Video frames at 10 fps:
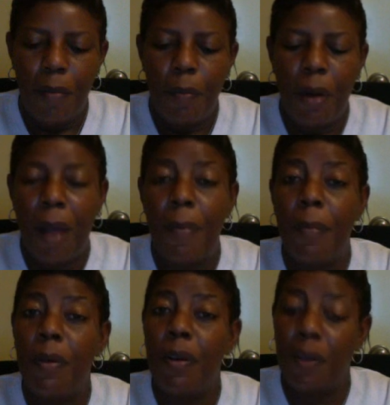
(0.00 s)

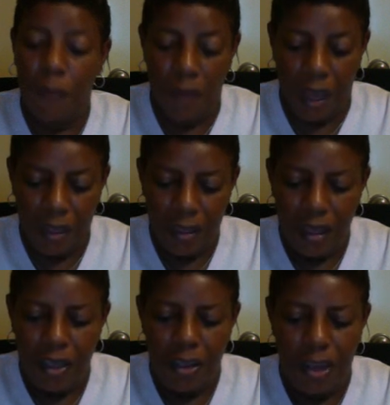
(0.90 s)
Probable effect.
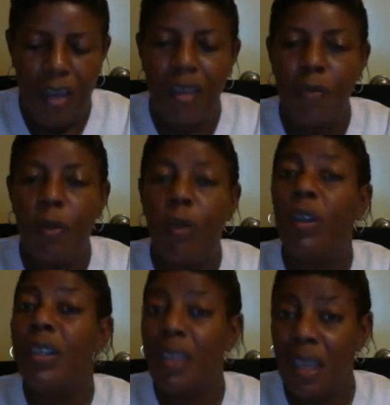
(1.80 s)
Jason will
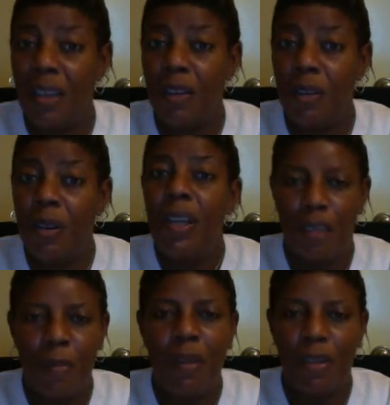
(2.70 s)
continue
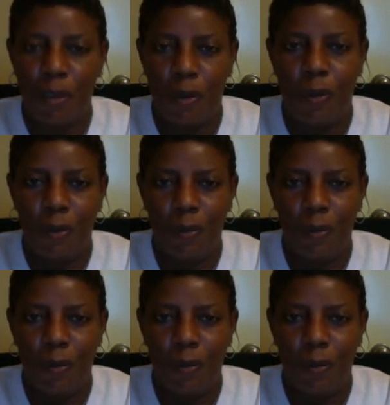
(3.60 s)
to miss school.